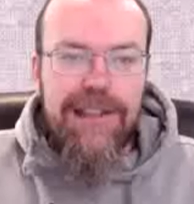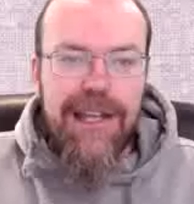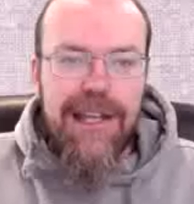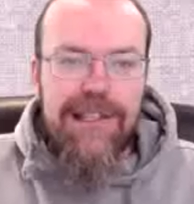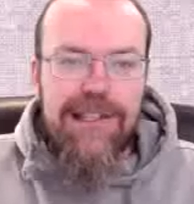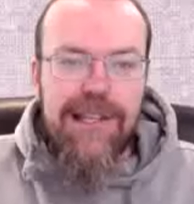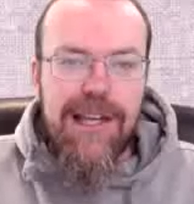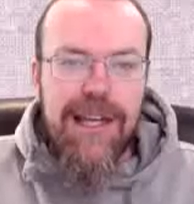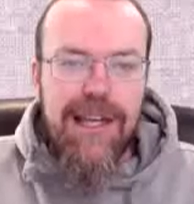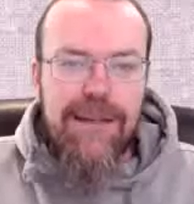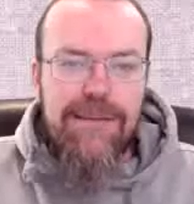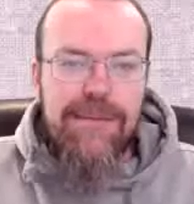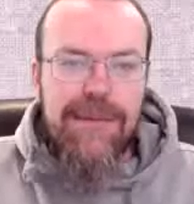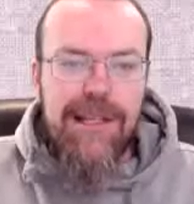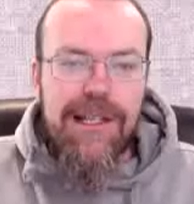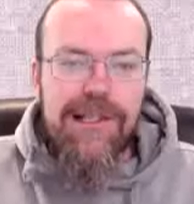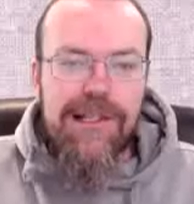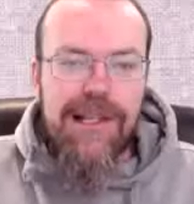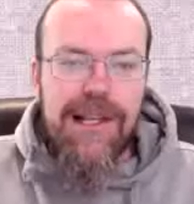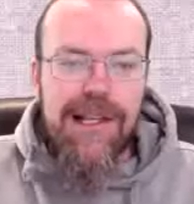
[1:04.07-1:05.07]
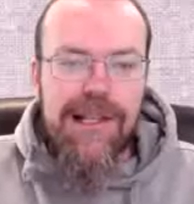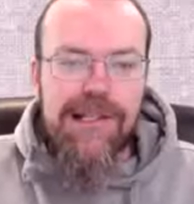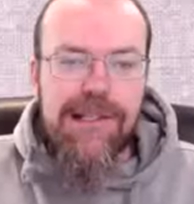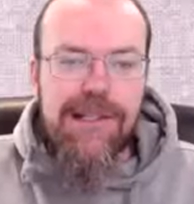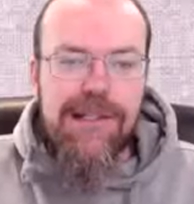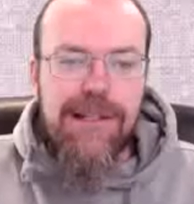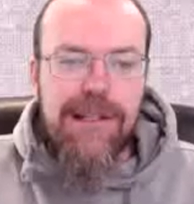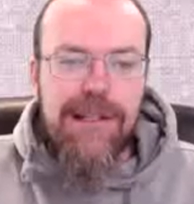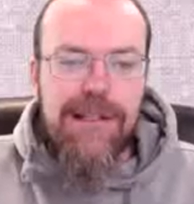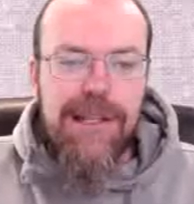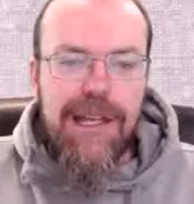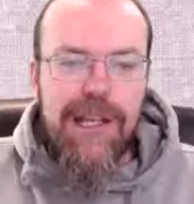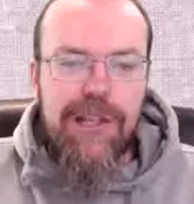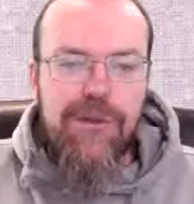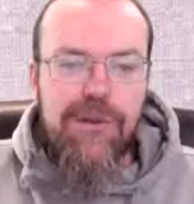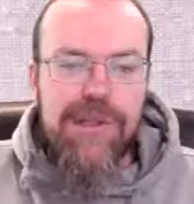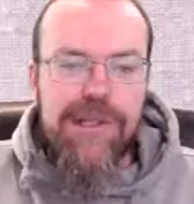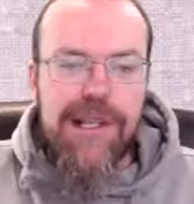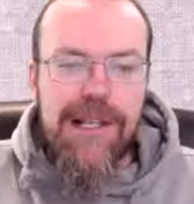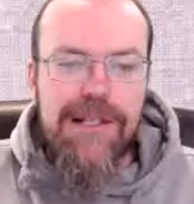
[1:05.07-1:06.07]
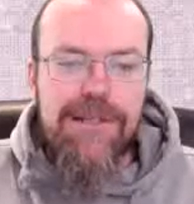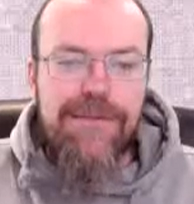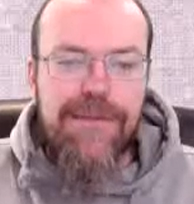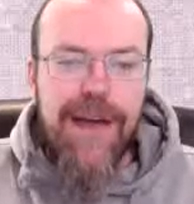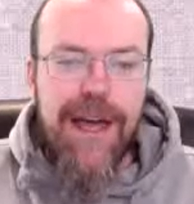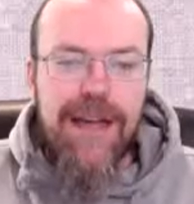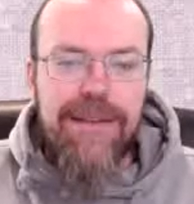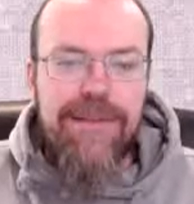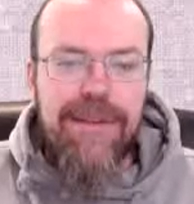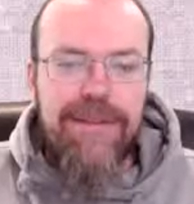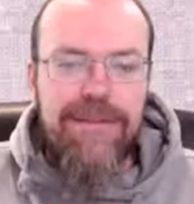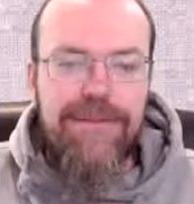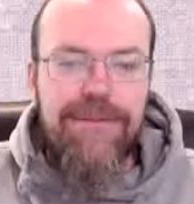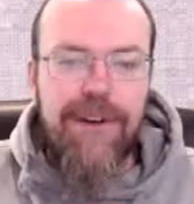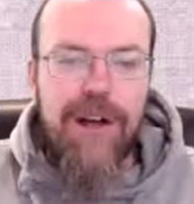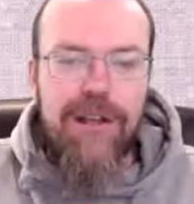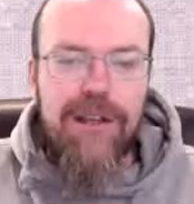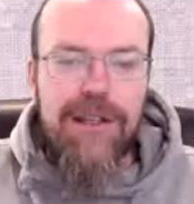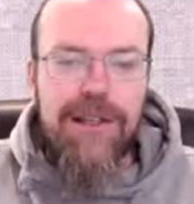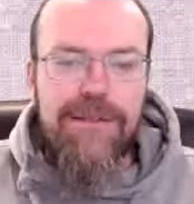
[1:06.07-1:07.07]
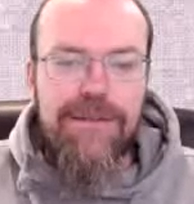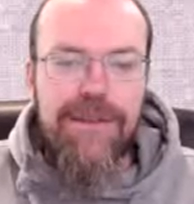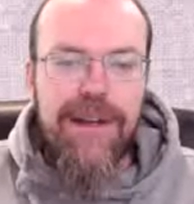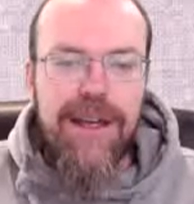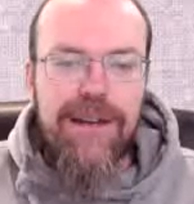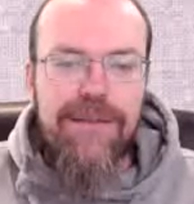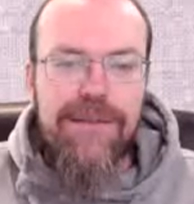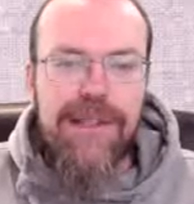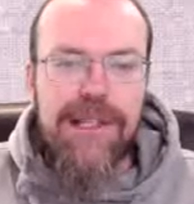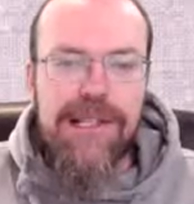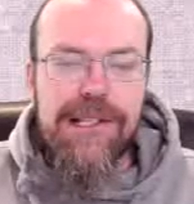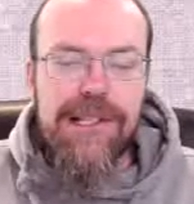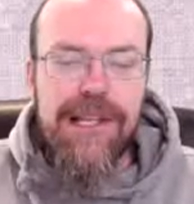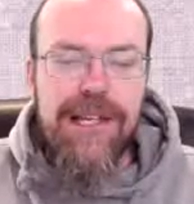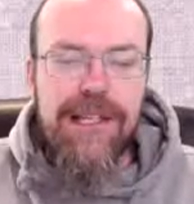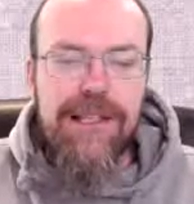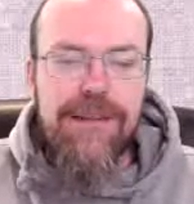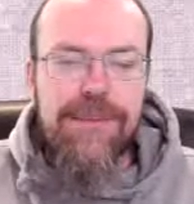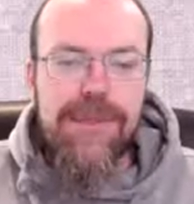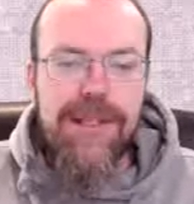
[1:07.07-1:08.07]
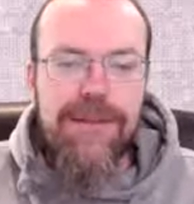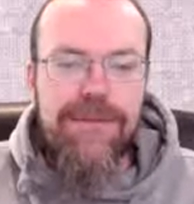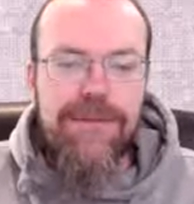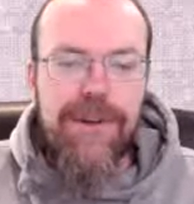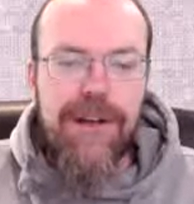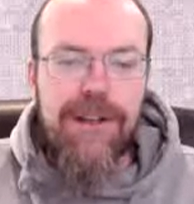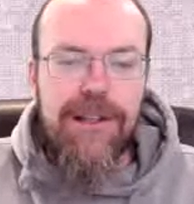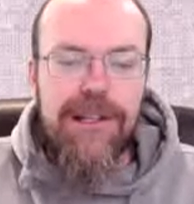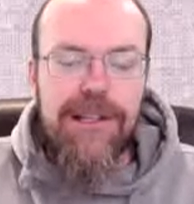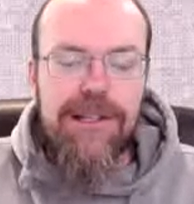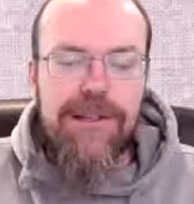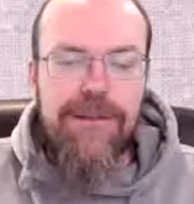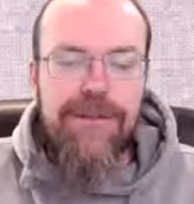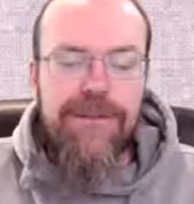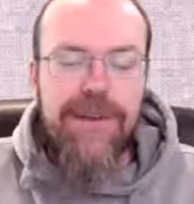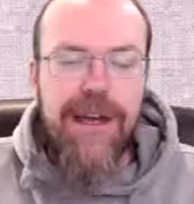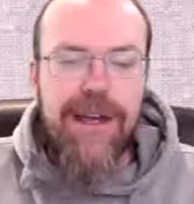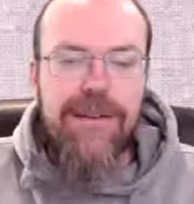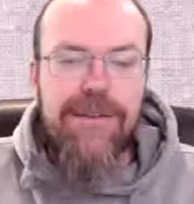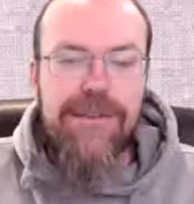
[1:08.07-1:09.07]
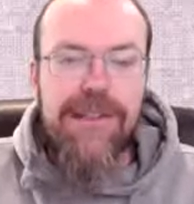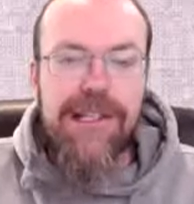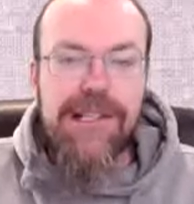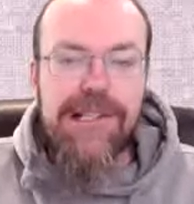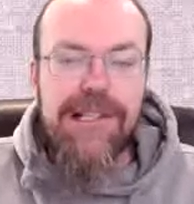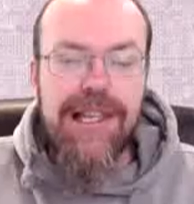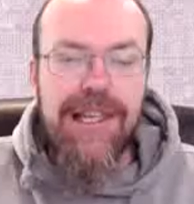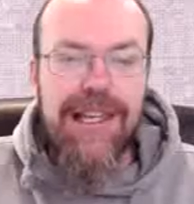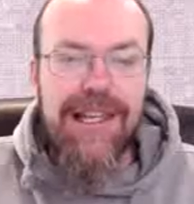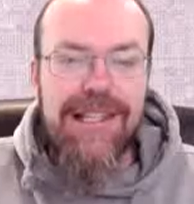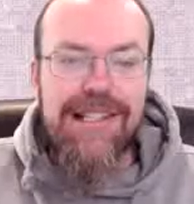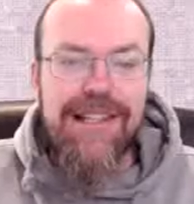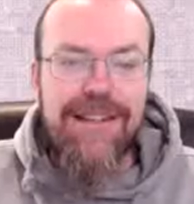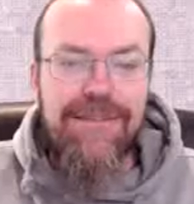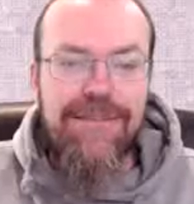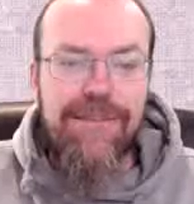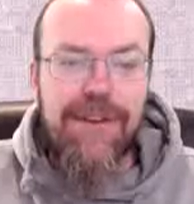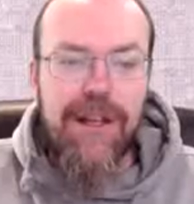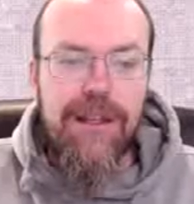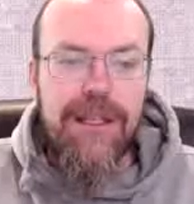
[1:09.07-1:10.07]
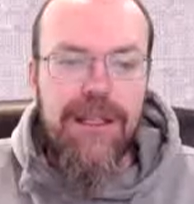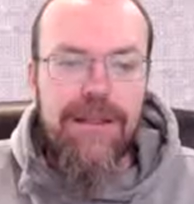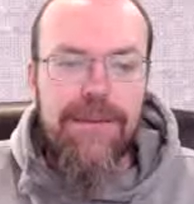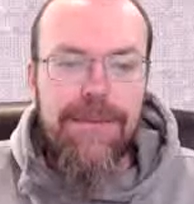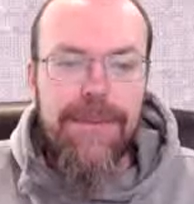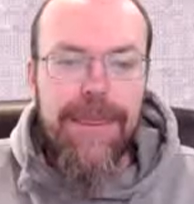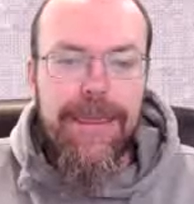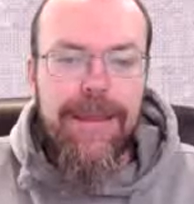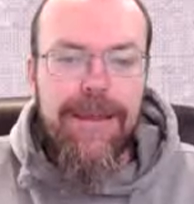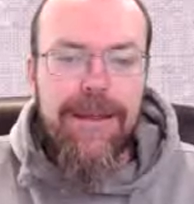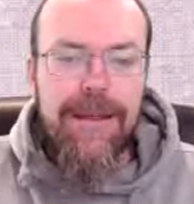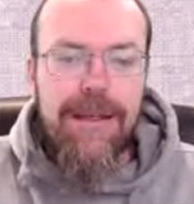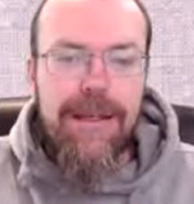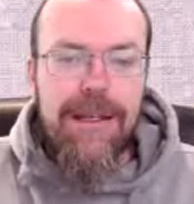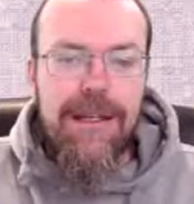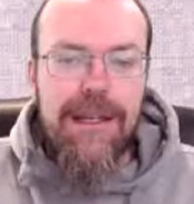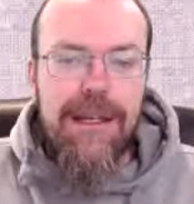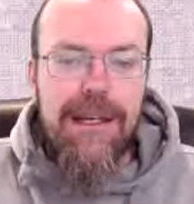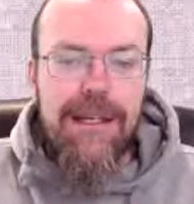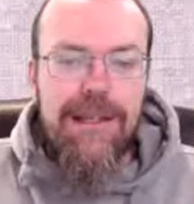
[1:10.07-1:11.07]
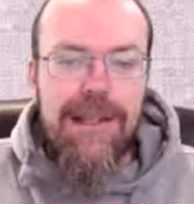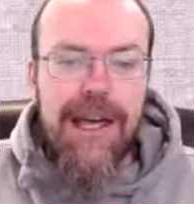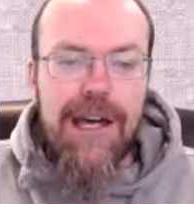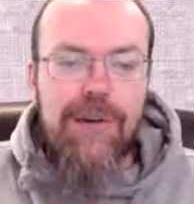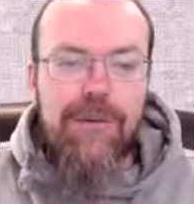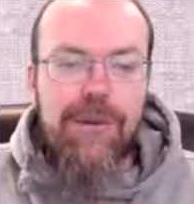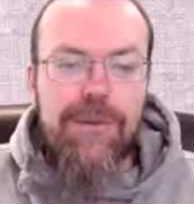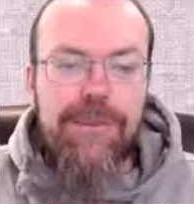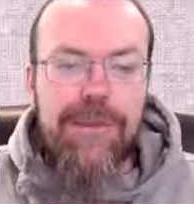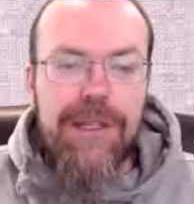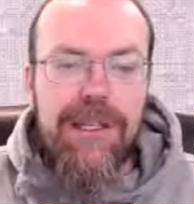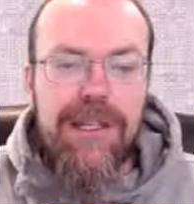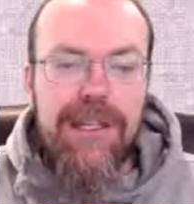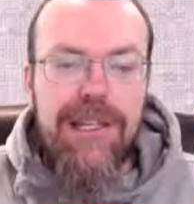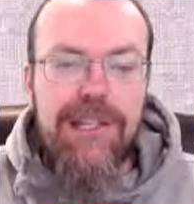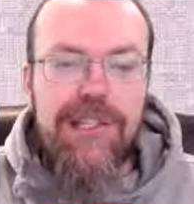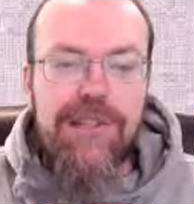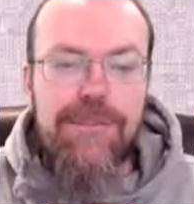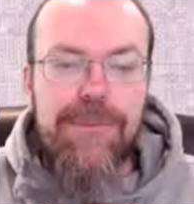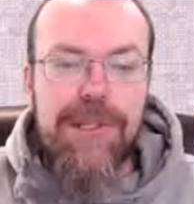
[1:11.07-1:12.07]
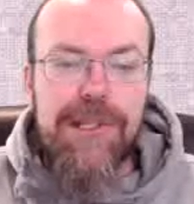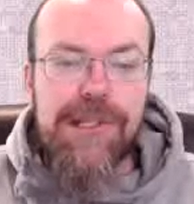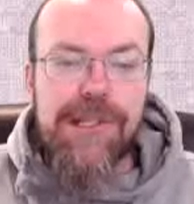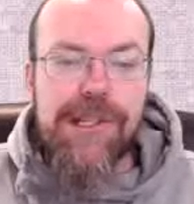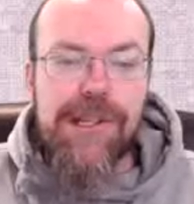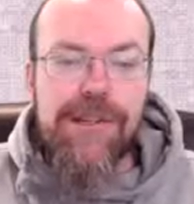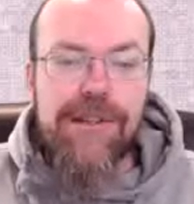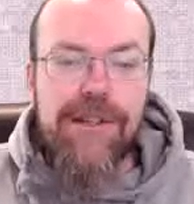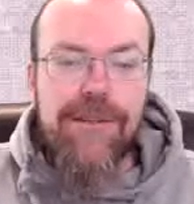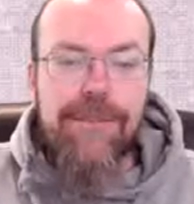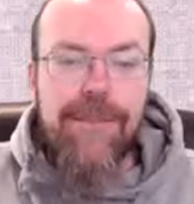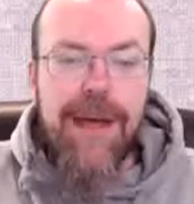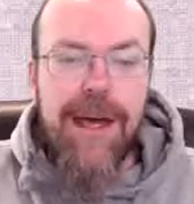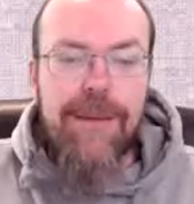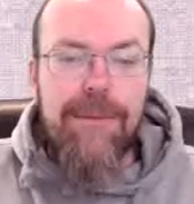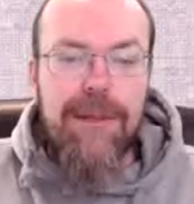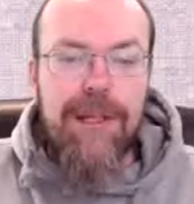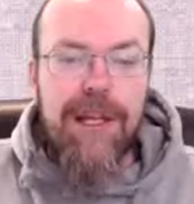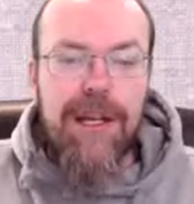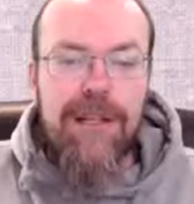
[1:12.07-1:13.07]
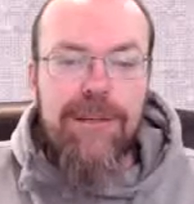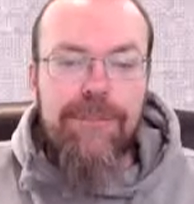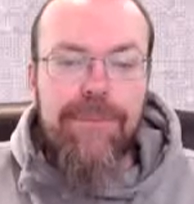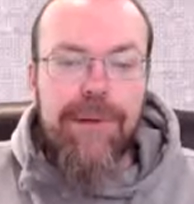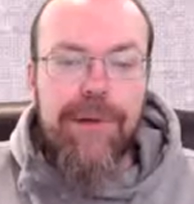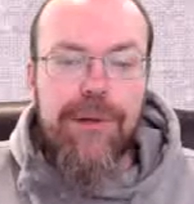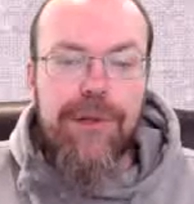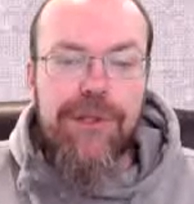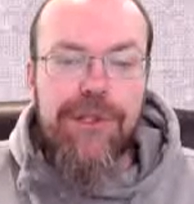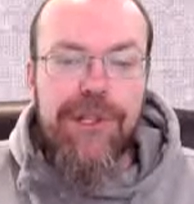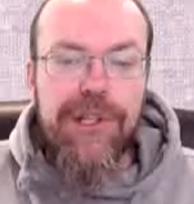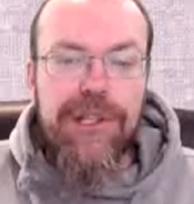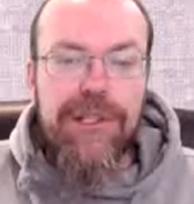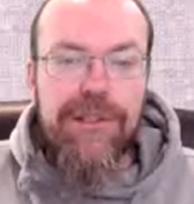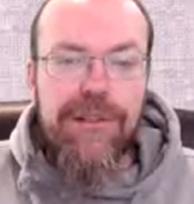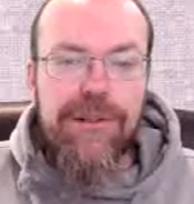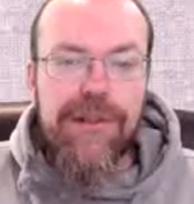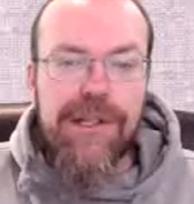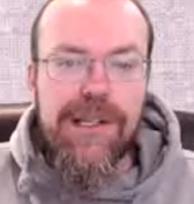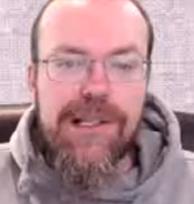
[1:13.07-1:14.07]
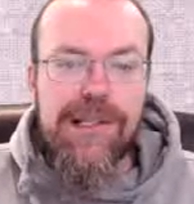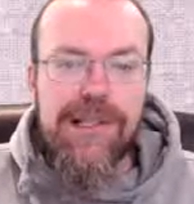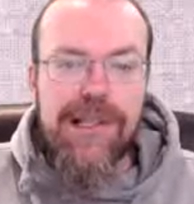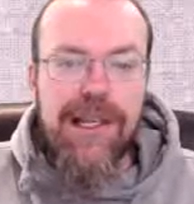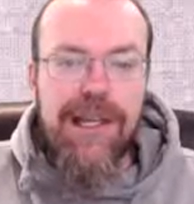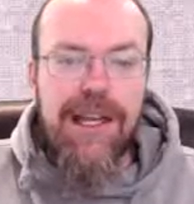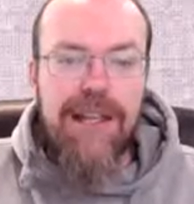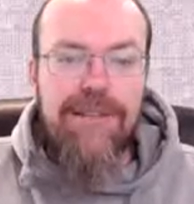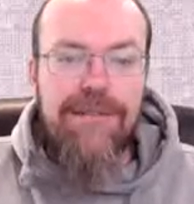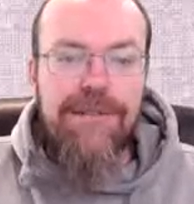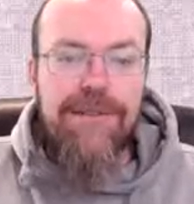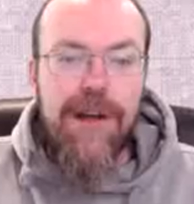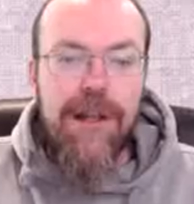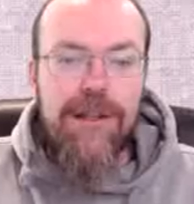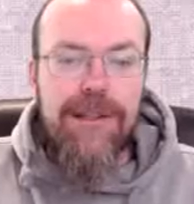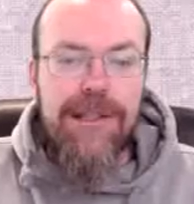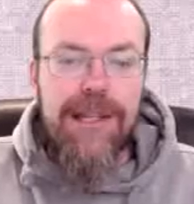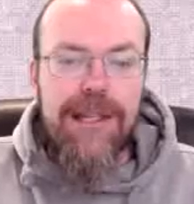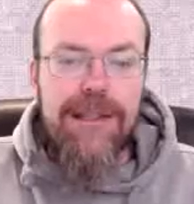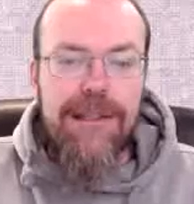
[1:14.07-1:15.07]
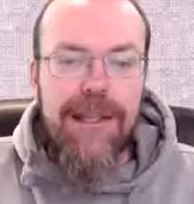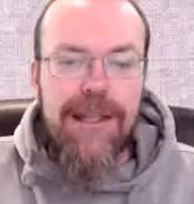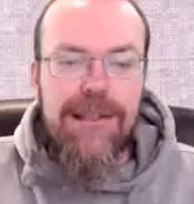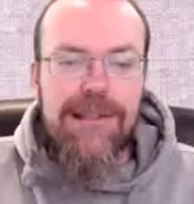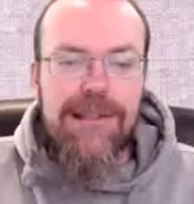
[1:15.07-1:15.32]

that time, he says, the, the angel says, Five have fallen. Five of these kingdoms have fallen, or five of these kings have fallen. And that would be Egypt, Assyria, Babylon, Persia, and Greece. They had fallen at that